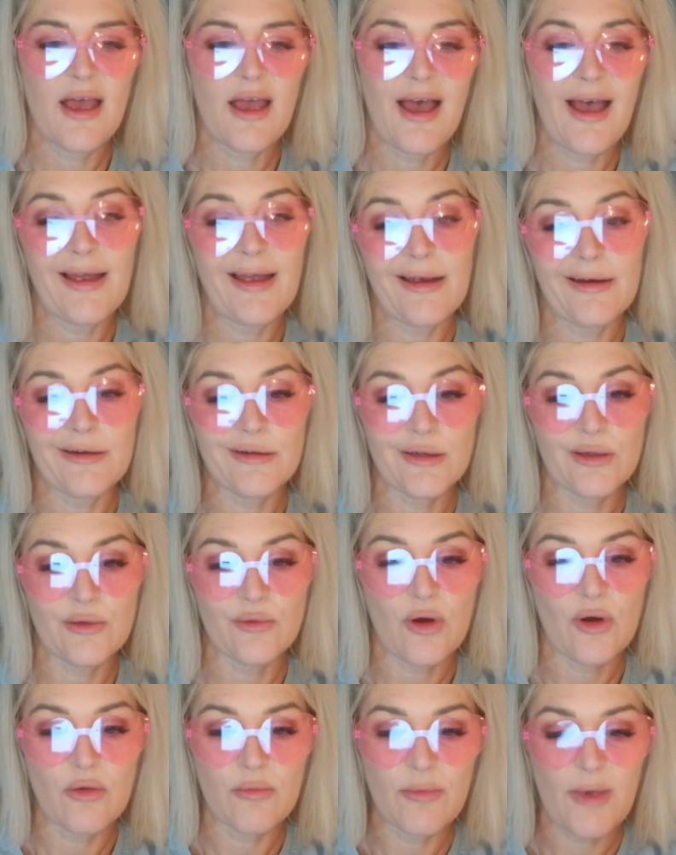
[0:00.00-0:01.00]
I actually
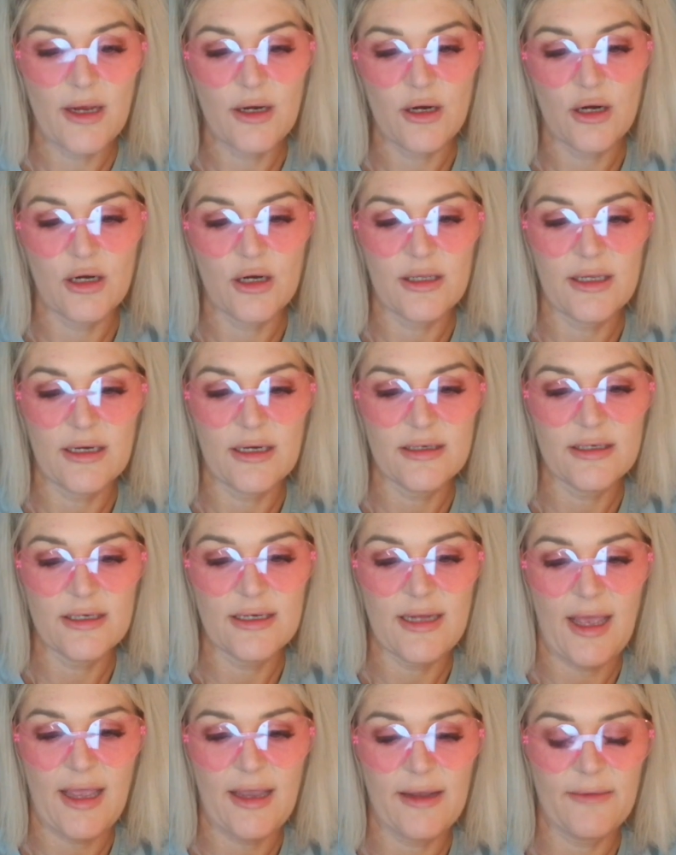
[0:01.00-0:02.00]
wrote mine earlier
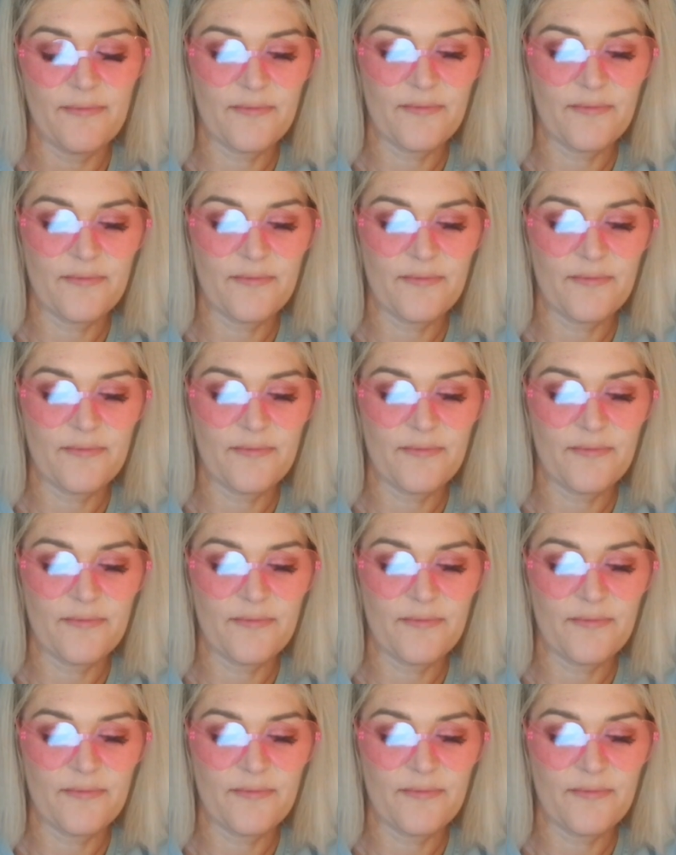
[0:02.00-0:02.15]
today.